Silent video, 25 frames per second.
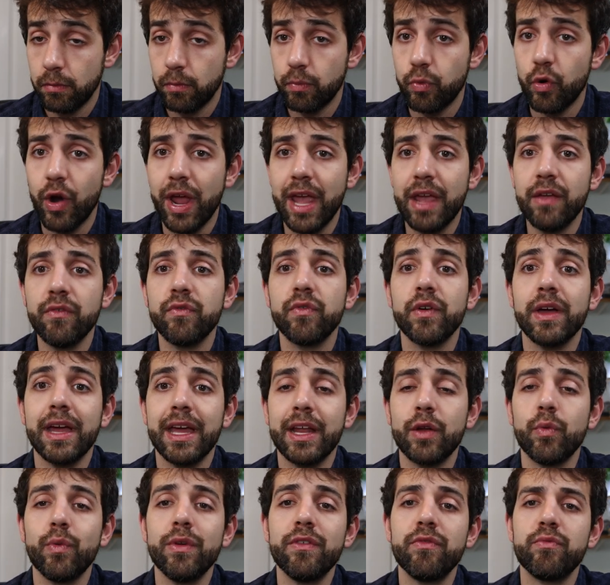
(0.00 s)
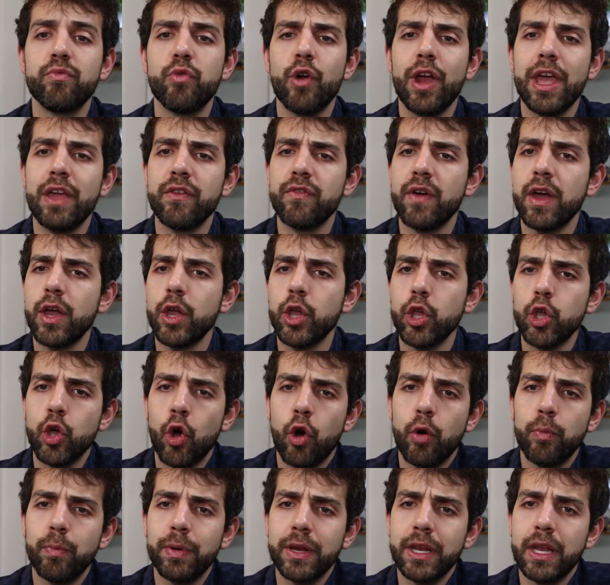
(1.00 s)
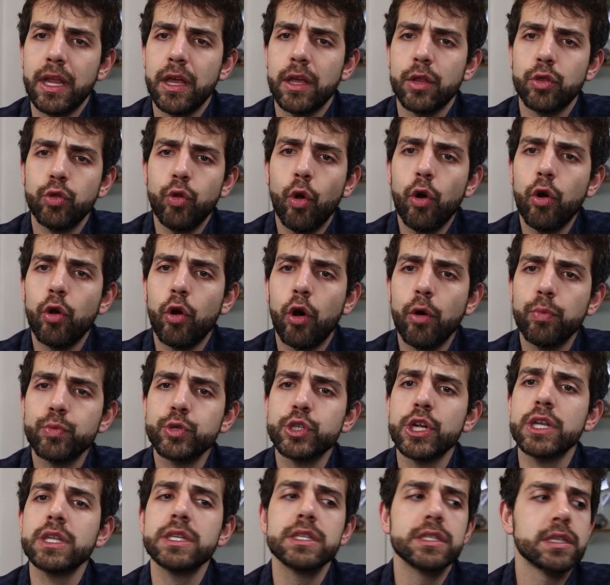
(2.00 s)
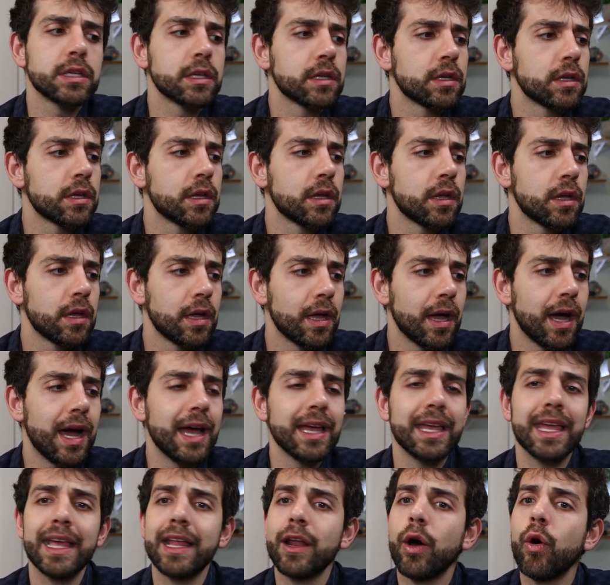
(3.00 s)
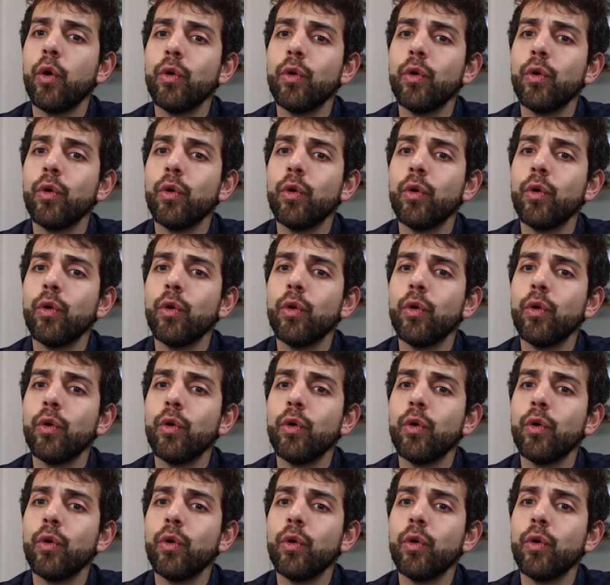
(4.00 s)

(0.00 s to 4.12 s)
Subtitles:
Brave, and with Brave I open the Tor options, I can